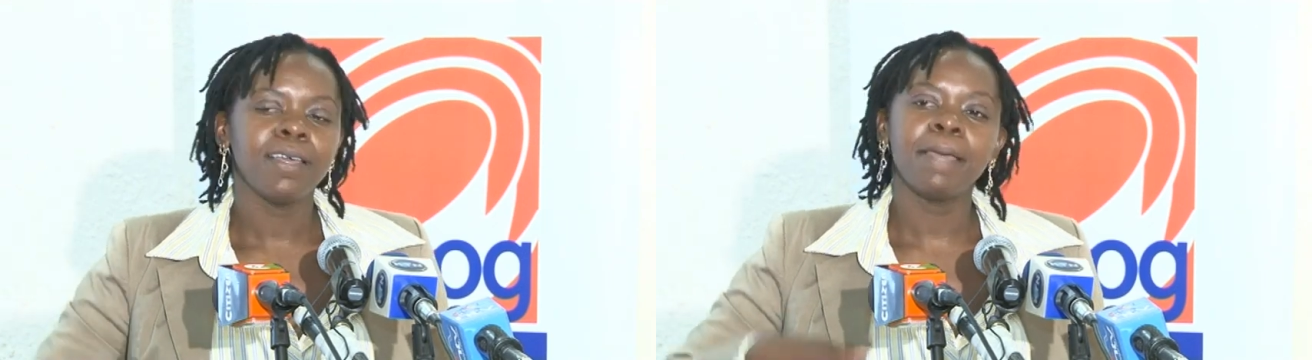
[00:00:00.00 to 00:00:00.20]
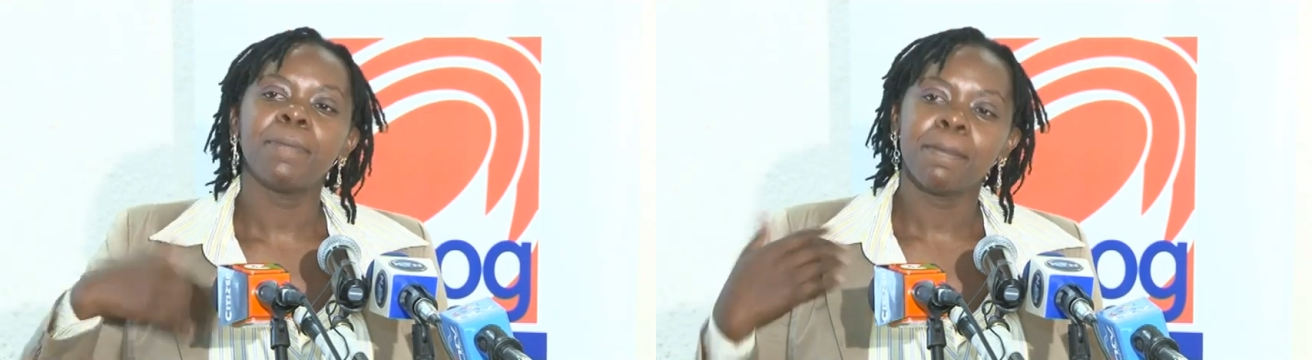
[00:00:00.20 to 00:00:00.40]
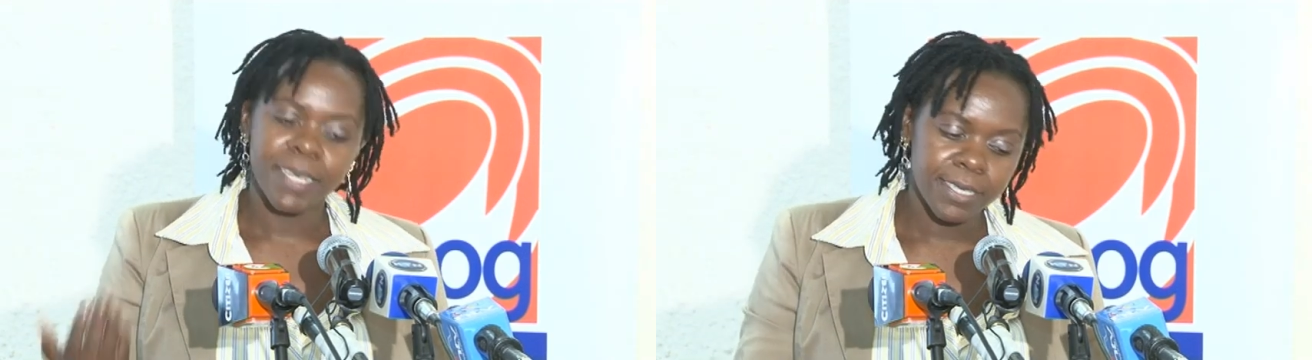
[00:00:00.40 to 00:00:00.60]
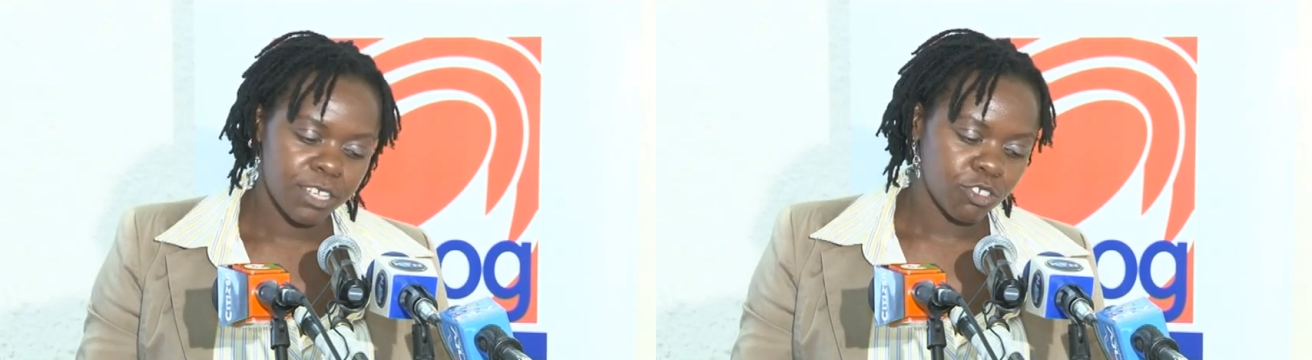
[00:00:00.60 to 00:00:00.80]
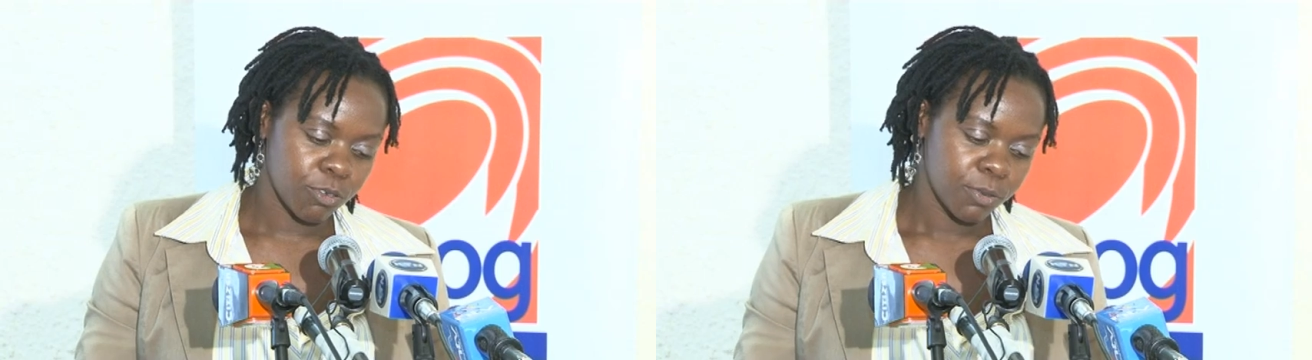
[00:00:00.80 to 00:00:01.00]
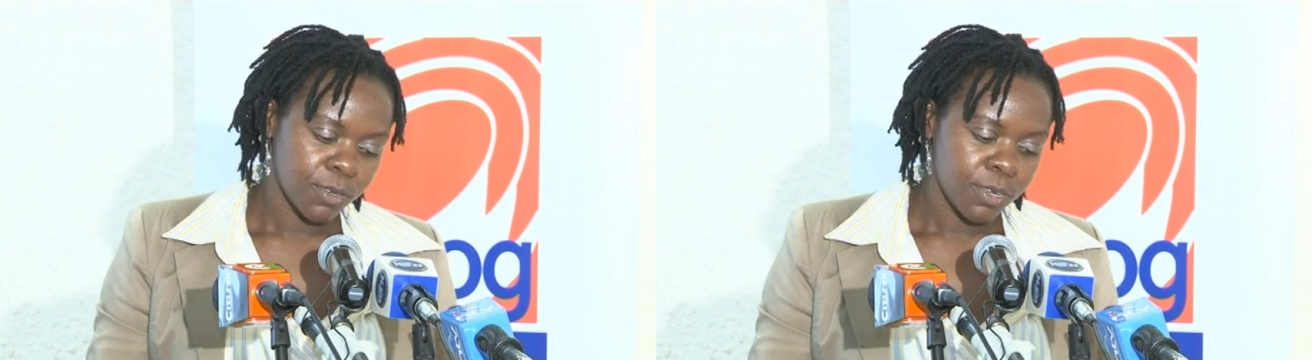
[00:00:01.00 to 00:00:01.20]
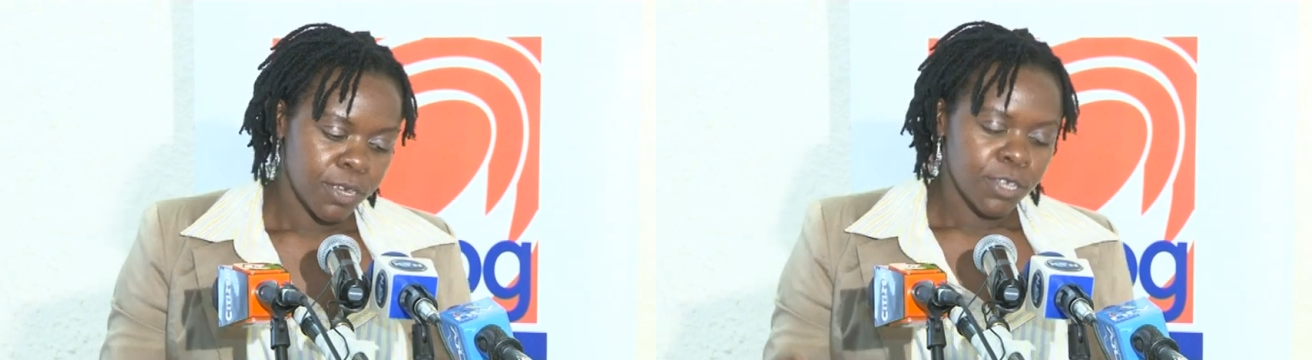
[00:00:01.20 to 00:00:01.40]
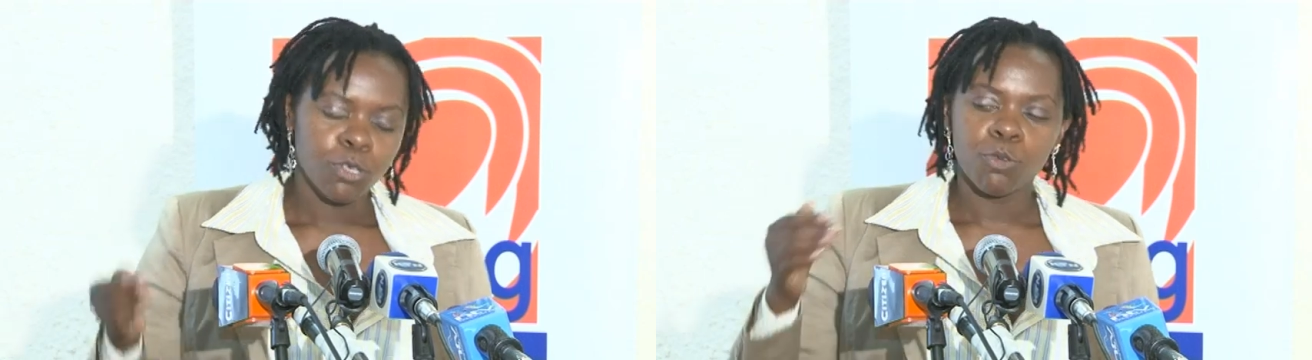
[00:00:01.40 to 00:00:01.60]
implementation.
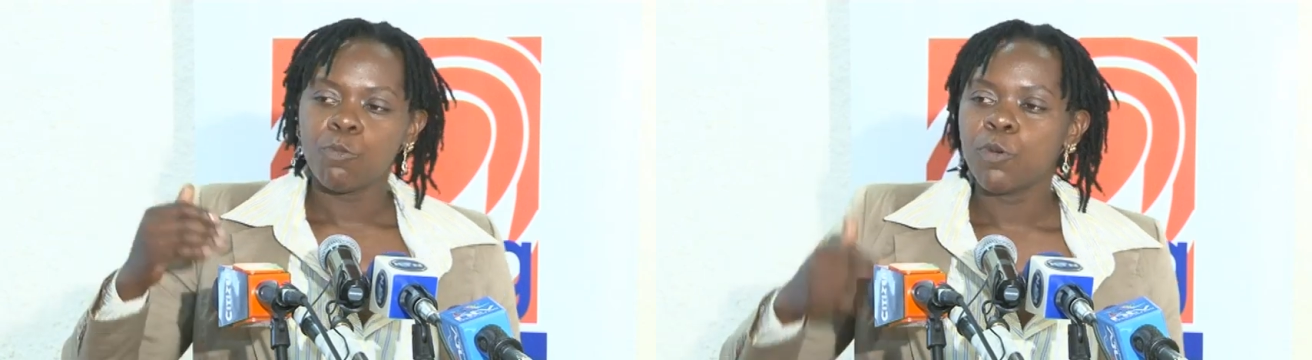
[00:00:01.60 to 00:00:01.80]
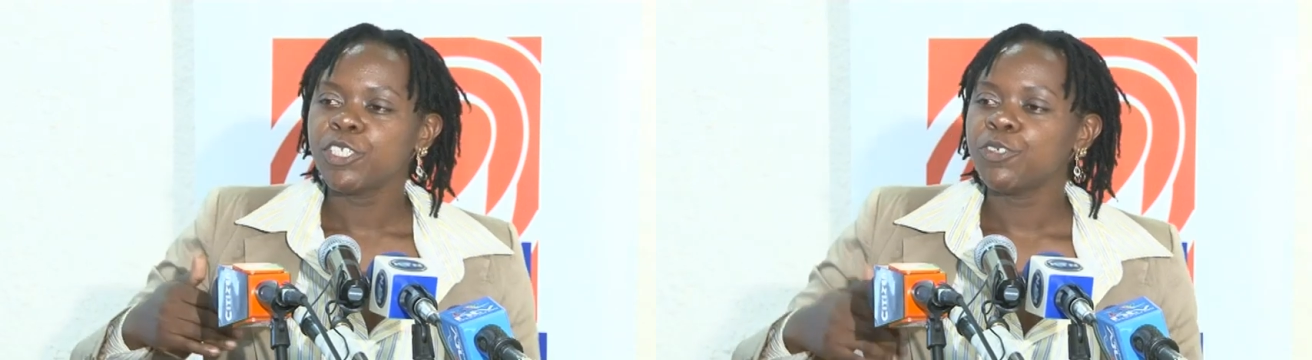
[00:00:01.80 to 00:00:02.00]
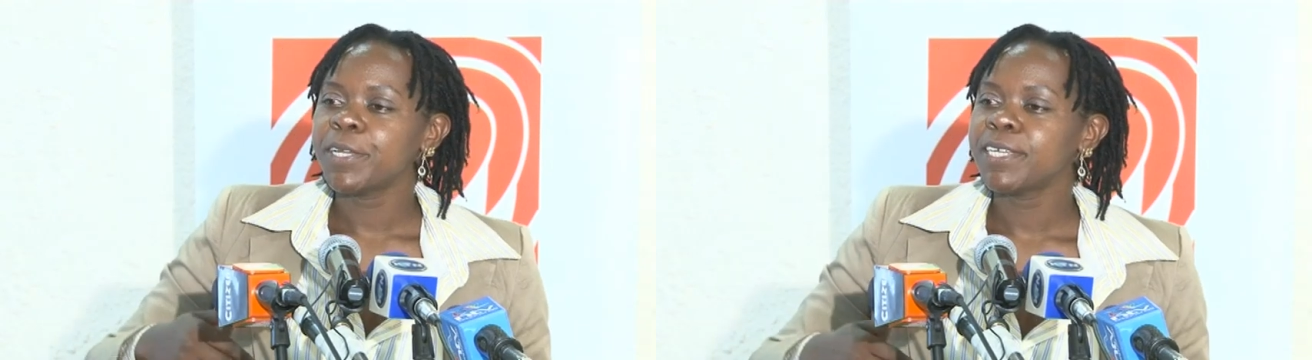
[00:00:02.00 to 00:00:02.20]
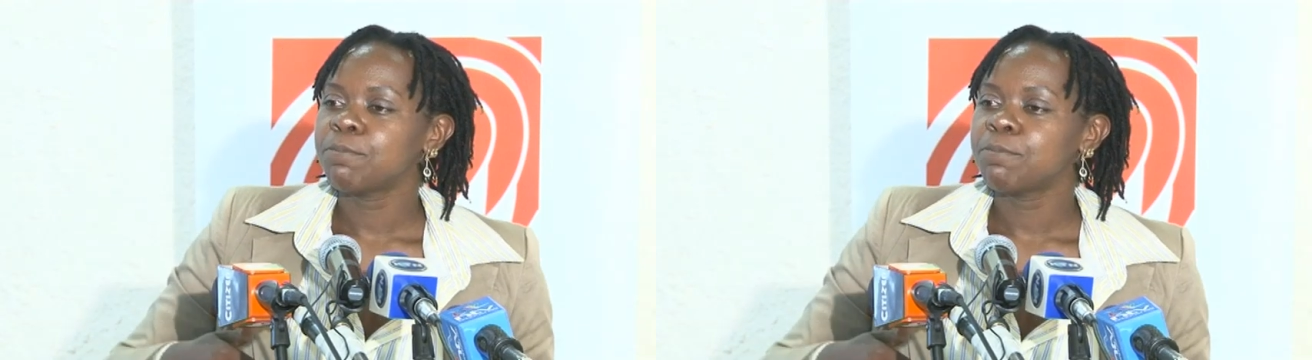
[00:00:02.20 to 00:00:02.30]
So what you end